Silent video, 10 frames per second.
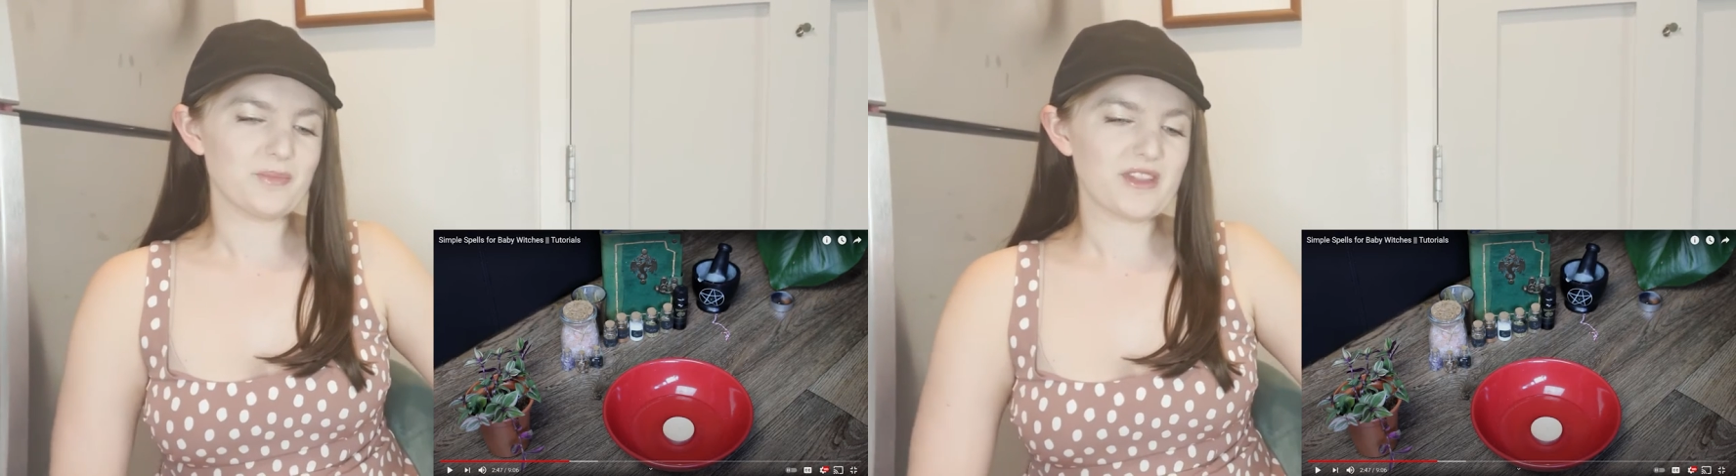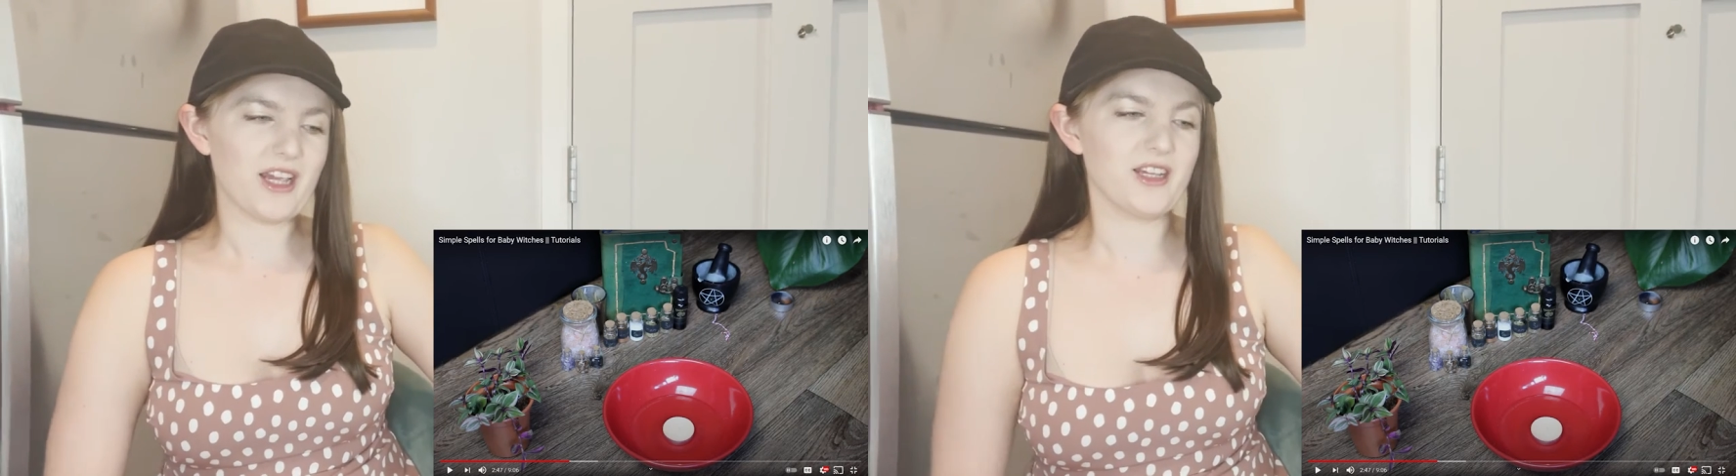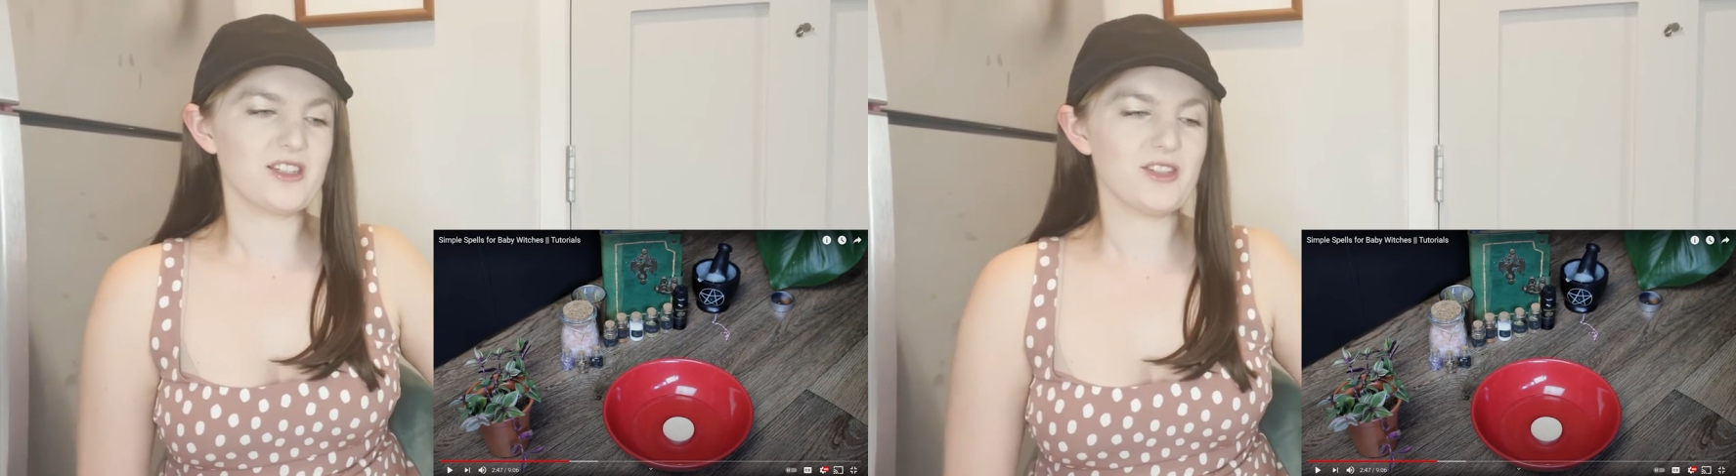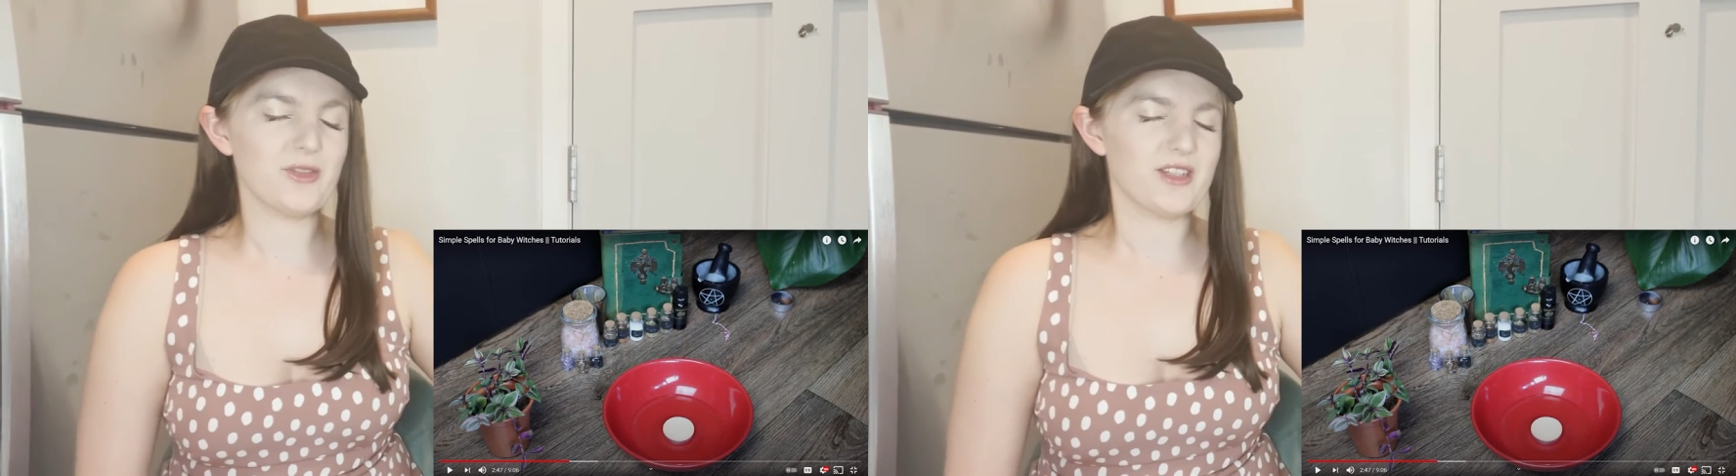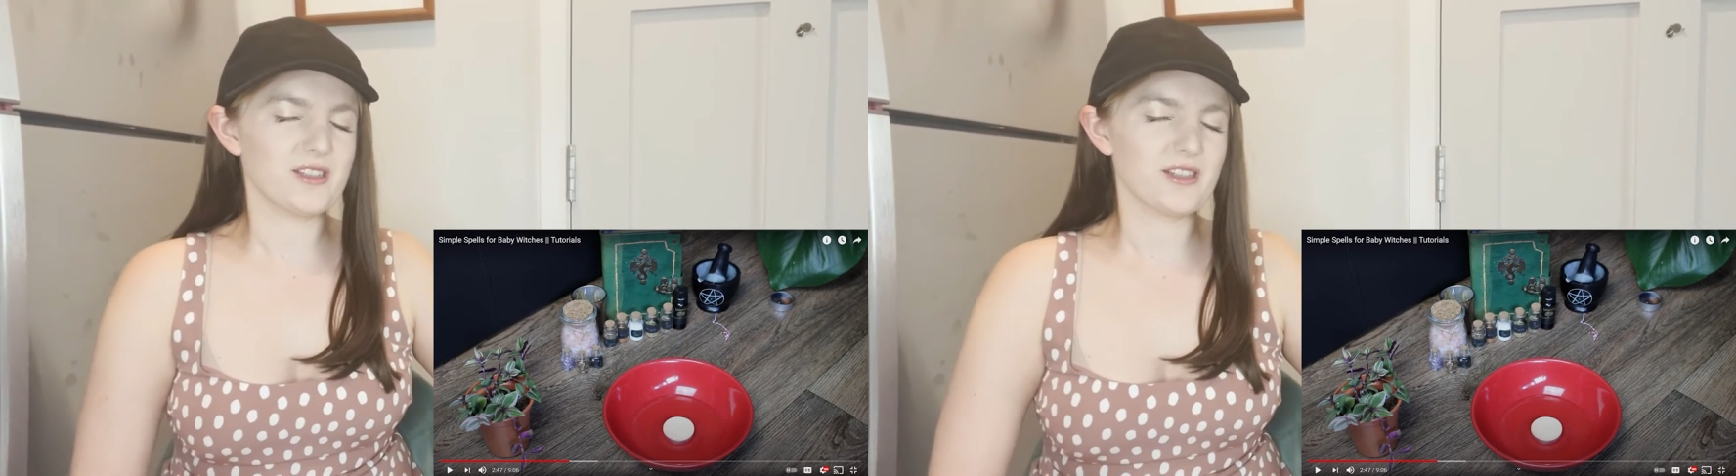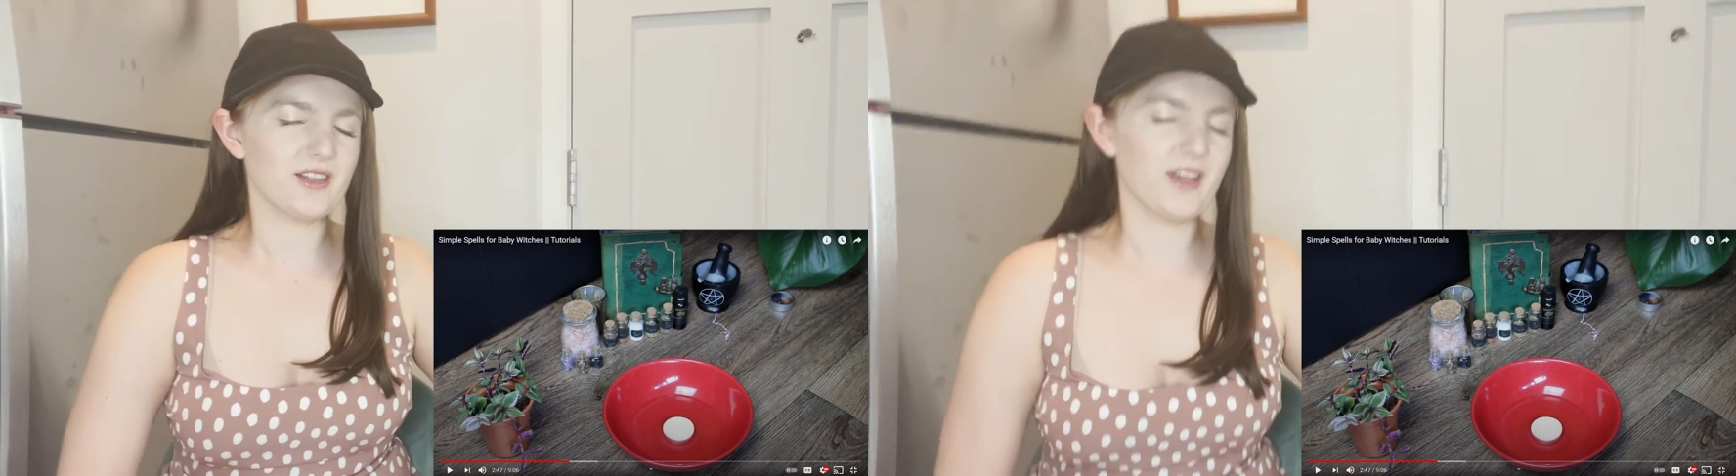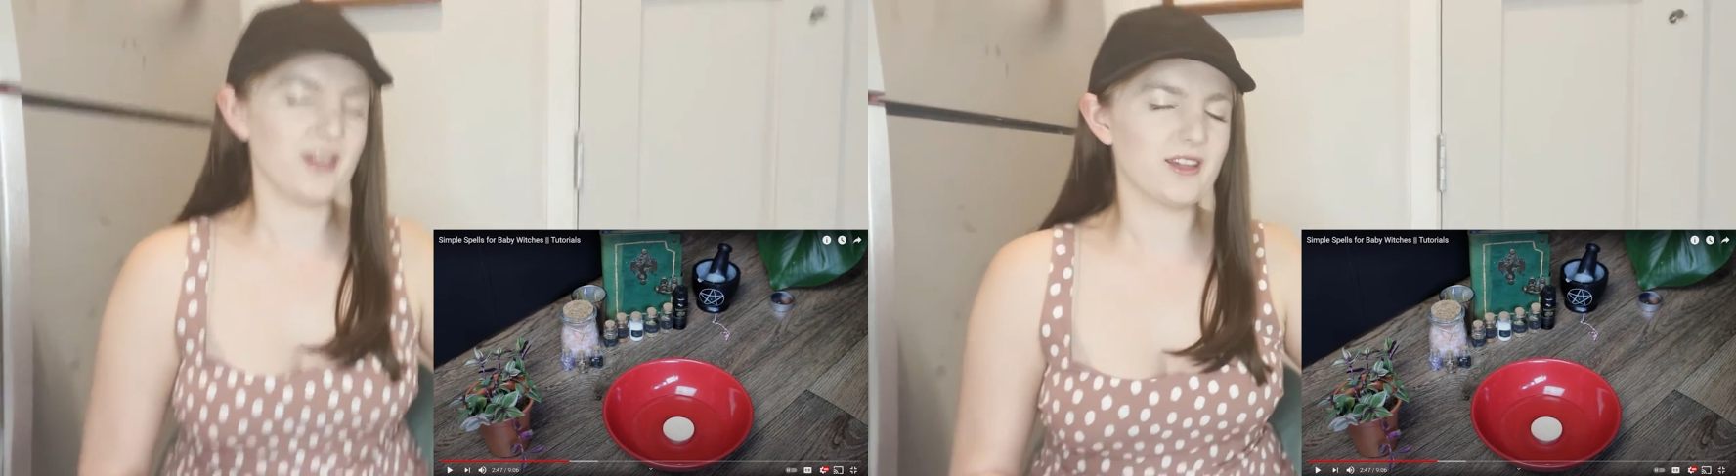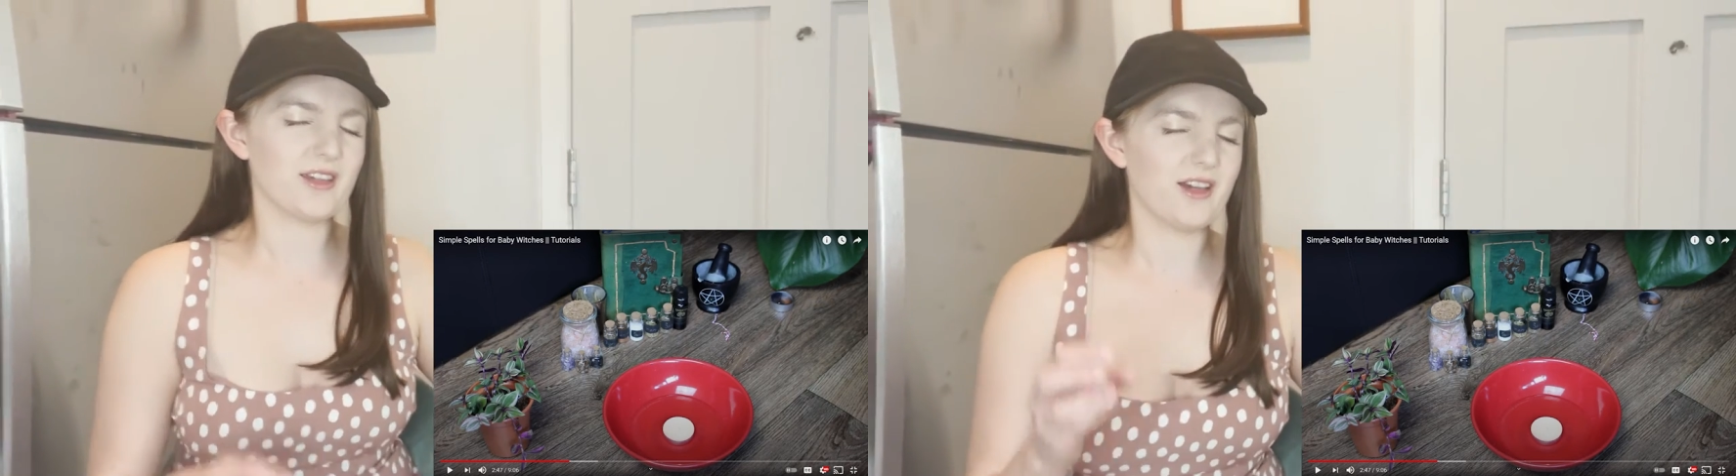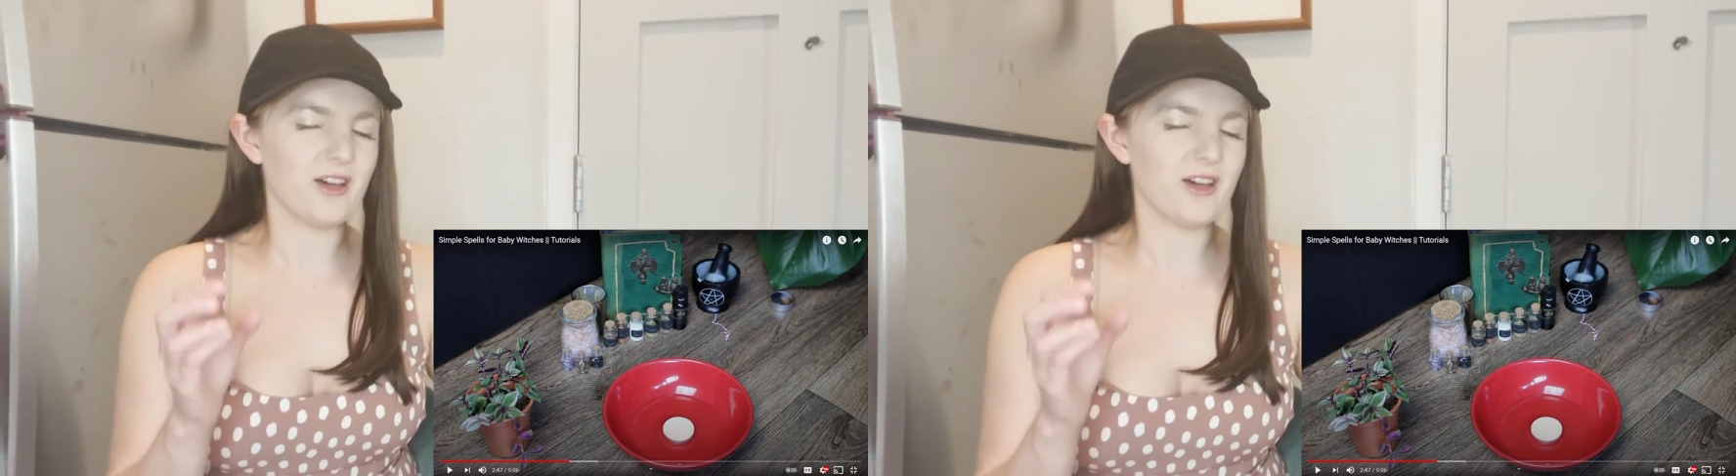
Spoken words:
takes you into like